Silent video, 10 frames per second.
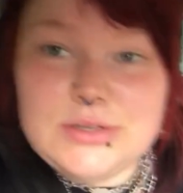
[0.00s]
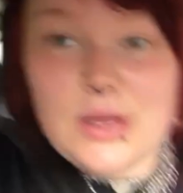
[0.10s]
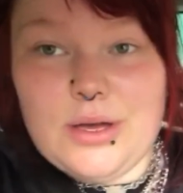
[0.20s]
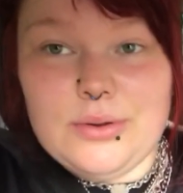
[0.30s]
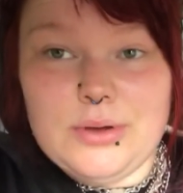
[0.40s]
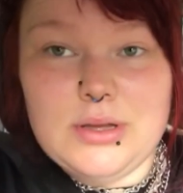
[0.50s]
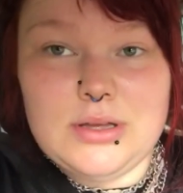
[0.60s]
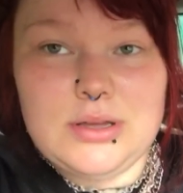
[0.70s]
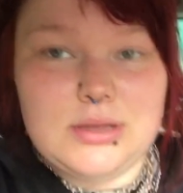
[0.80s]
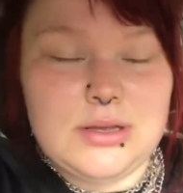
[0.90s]
so
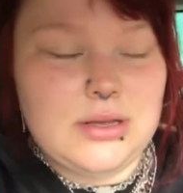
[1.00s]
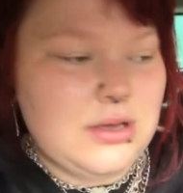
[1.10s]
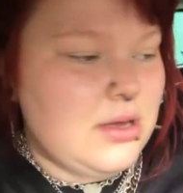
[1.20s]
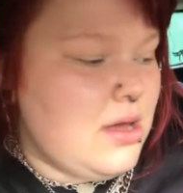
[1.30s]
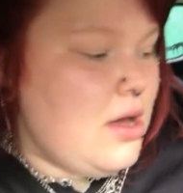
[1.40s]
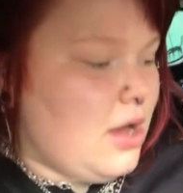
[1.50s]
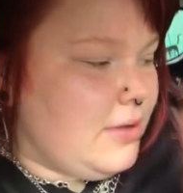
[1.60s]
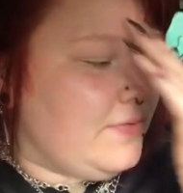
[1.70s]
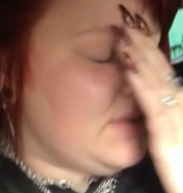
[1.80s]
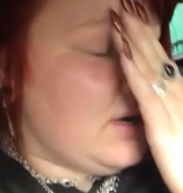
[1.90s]

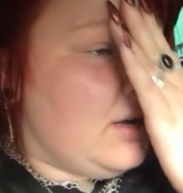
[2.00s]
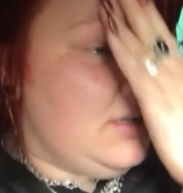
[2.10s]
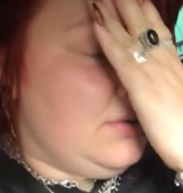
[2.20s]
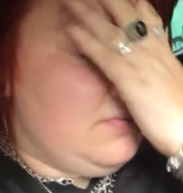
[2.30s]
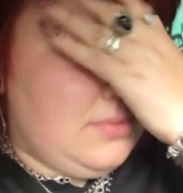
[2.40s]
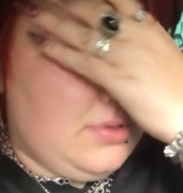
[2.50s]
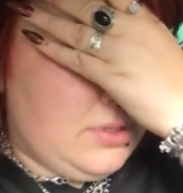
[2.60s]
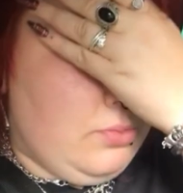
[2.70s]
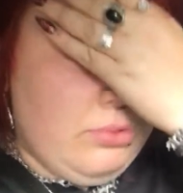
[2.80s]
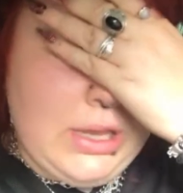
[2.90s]
I've started
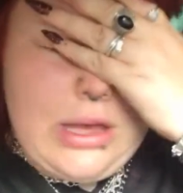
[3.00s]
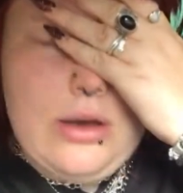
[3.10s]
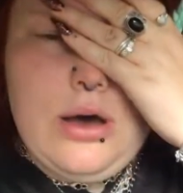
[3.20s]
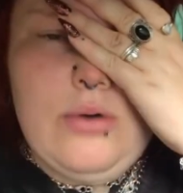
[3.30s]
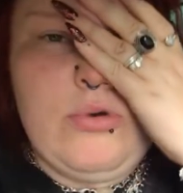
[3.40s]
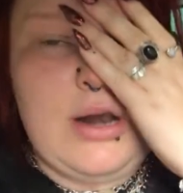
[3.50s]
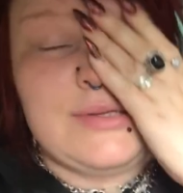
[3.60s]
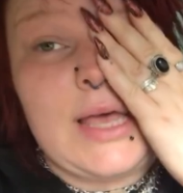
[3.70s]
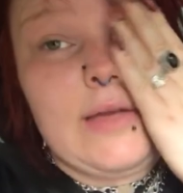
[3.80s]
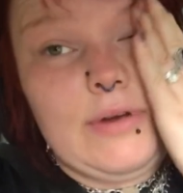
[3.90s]
this morning while I
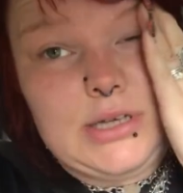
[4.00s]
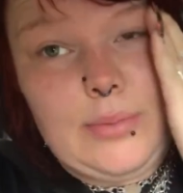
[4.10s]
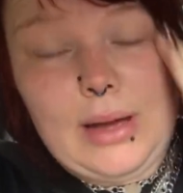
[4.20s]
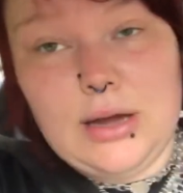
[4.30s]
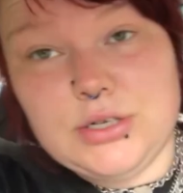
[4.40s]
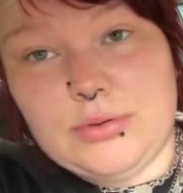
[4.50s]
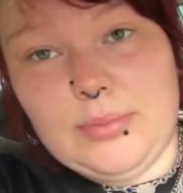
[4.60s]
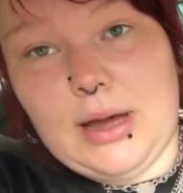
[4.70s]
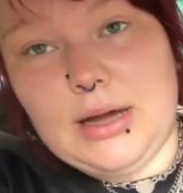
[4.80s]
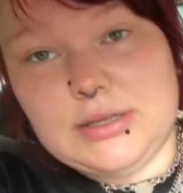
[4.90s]
was getting ready I packed all my
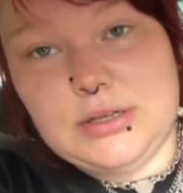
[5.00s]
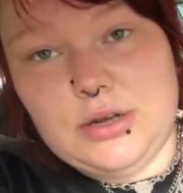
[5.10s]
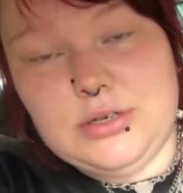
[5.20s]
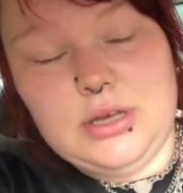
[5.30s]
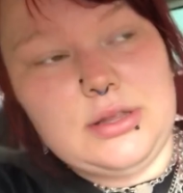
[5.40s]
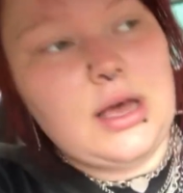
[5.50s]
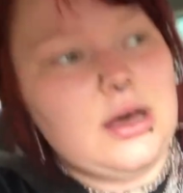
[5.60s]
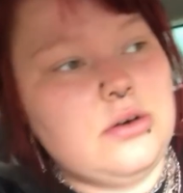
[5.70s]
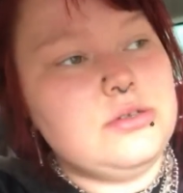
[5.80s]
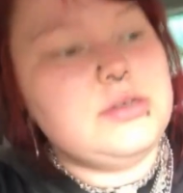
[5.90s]
bags to go to the other
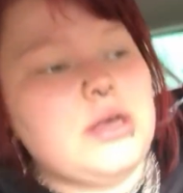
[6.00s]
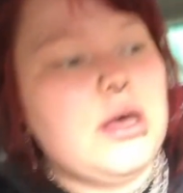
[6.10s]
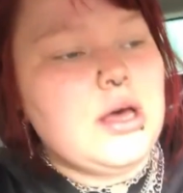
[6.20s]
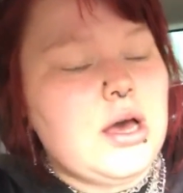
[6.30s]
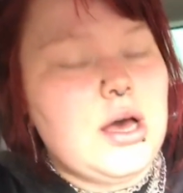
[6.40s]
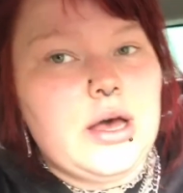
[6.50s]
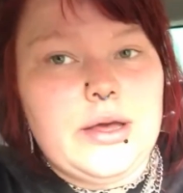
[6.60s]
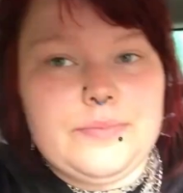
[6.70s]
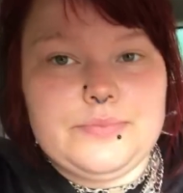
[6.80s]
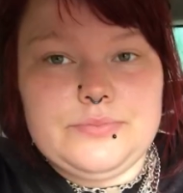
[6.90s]
house
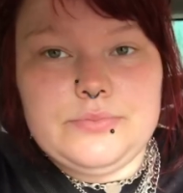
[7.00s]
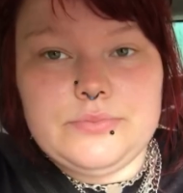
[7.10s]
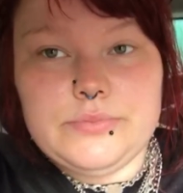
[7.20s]
um,